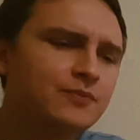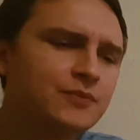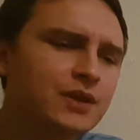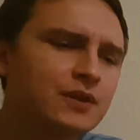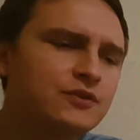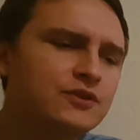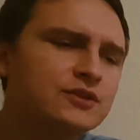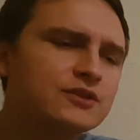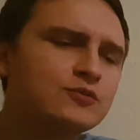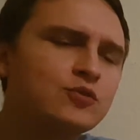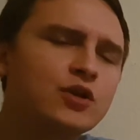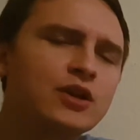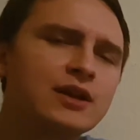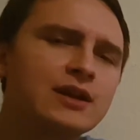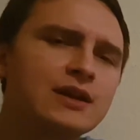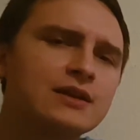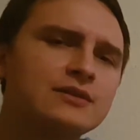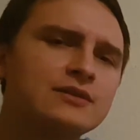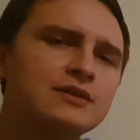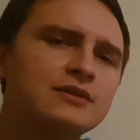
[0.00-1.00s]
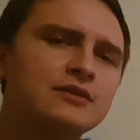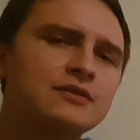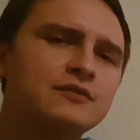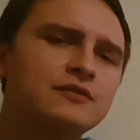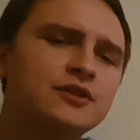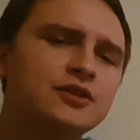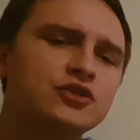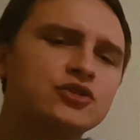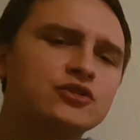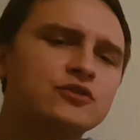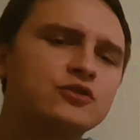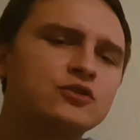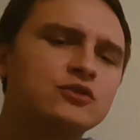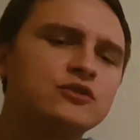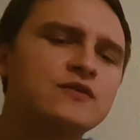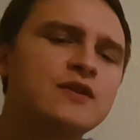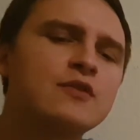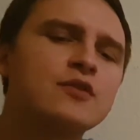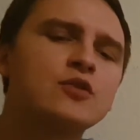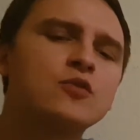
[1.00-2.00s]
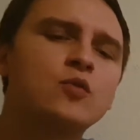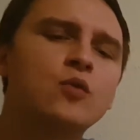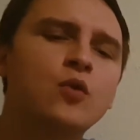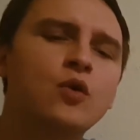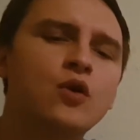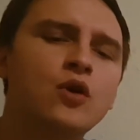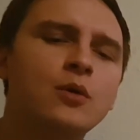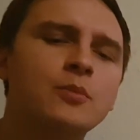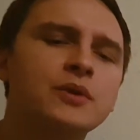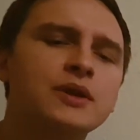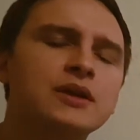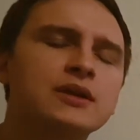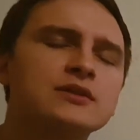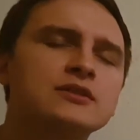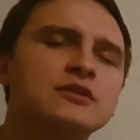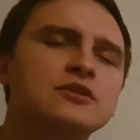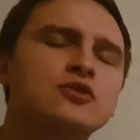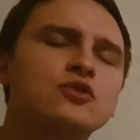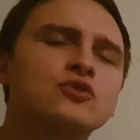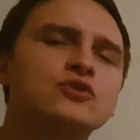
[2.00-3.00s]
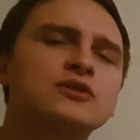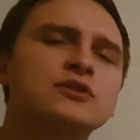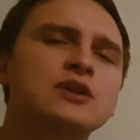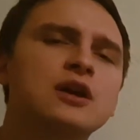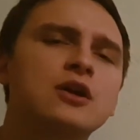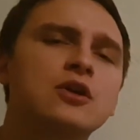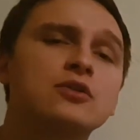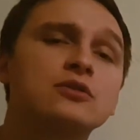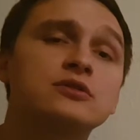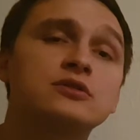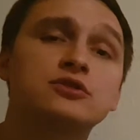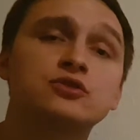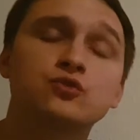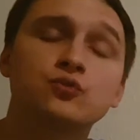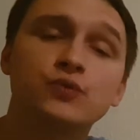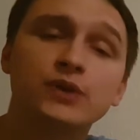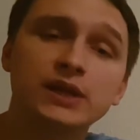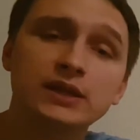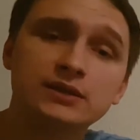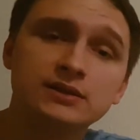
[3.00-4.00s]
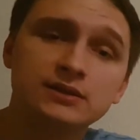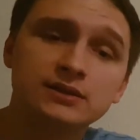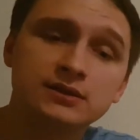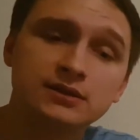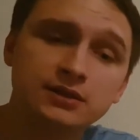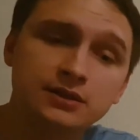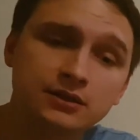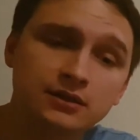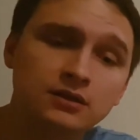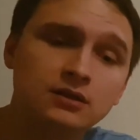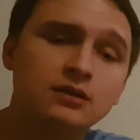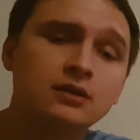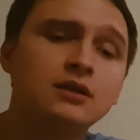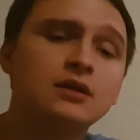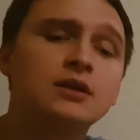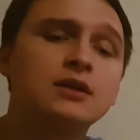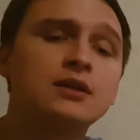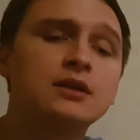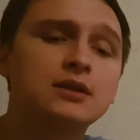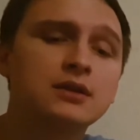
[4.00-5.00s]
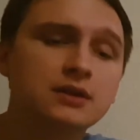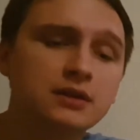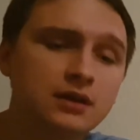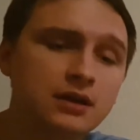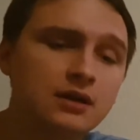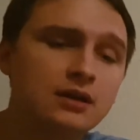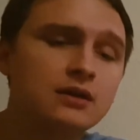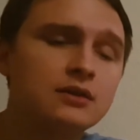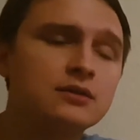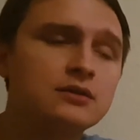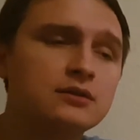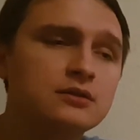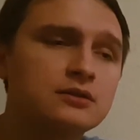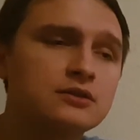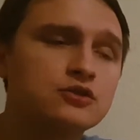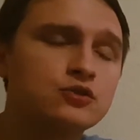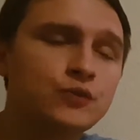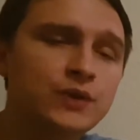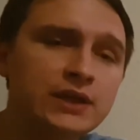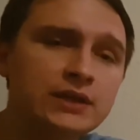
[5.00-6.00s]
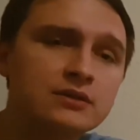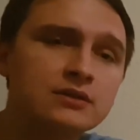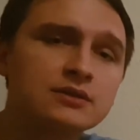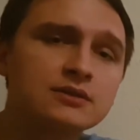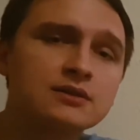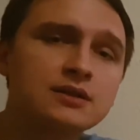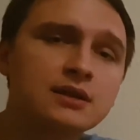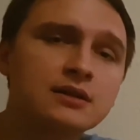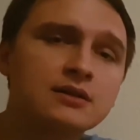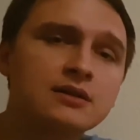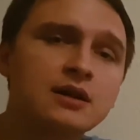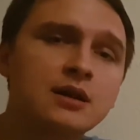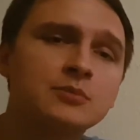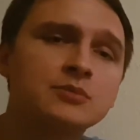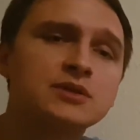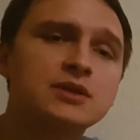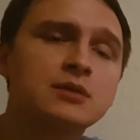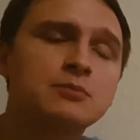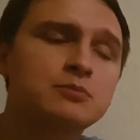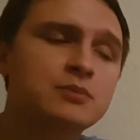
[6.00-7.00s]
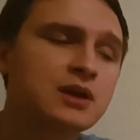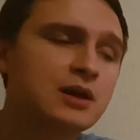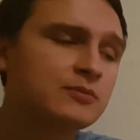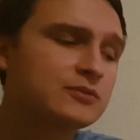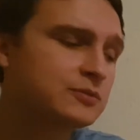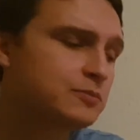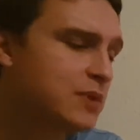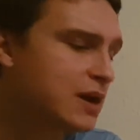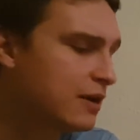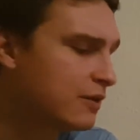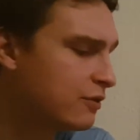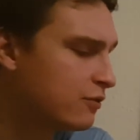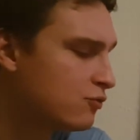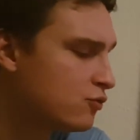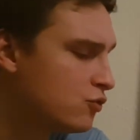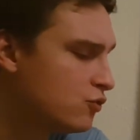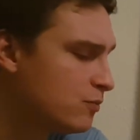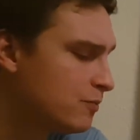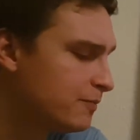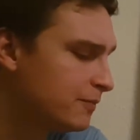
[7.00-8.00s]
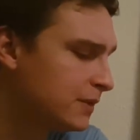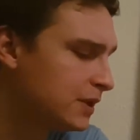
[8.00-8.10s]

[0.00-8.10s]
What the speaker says: And this is what I get here in the finish. So it's very warming as it goes down, sweet still. Yeah, the sweetness then comes back through.